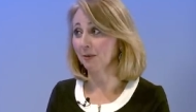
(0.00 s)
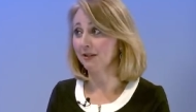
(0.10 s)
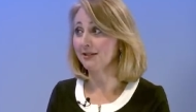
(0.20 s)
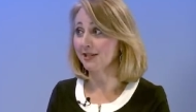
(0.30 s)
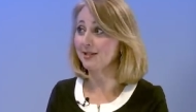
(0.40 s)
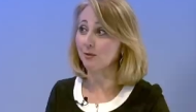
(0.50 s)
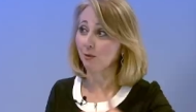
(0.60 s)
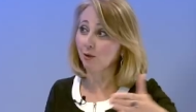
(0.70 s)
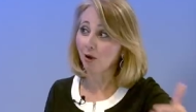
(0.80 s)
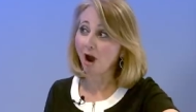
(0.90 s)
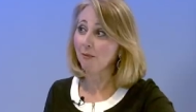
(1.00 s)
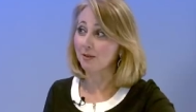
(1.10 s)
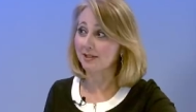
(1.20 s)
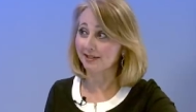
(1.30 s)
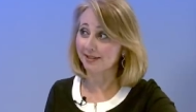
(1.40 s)
mean this is the polar
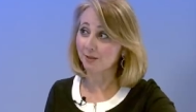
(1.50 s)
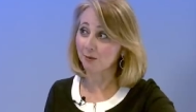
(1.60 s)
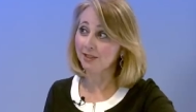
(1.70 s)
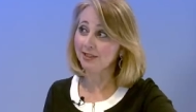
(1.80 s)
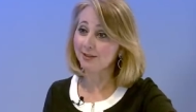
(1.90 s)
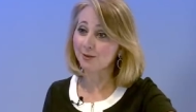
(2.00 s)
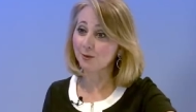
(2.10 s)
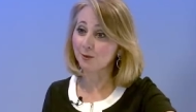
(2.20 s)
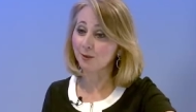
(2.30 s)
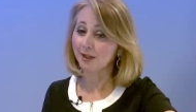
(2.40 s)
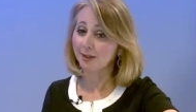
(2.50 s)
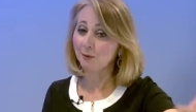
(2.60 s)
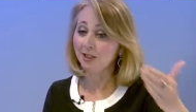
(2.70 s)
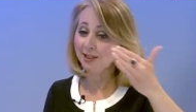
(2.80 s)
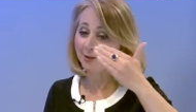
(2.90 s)
opposite so we need to
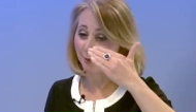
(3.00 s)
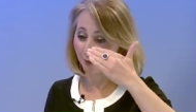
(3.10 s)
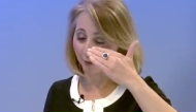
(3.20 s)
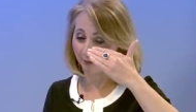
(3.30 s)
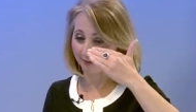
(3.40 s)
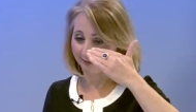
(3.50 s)
we need to